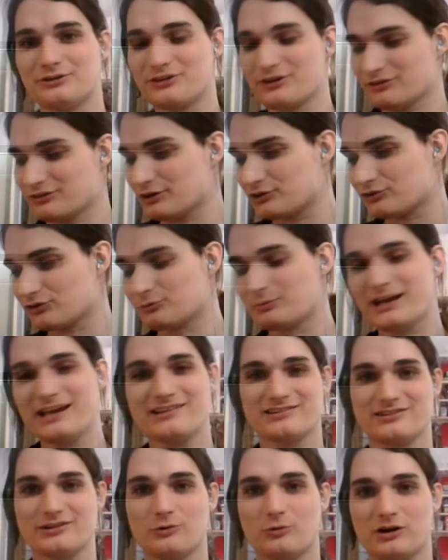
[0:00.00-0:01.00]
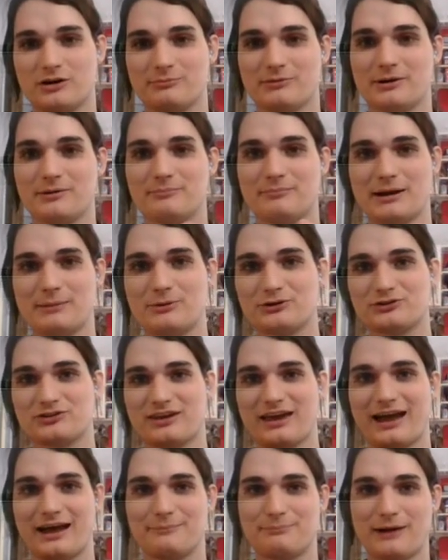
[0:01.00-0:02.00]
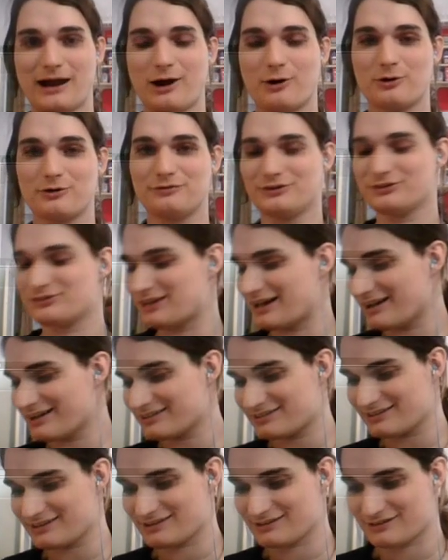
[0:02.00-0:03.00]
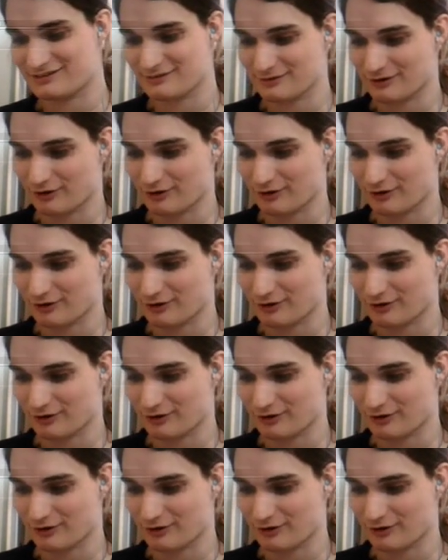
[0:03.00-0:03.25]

There's a reason that one of my most powerful decks is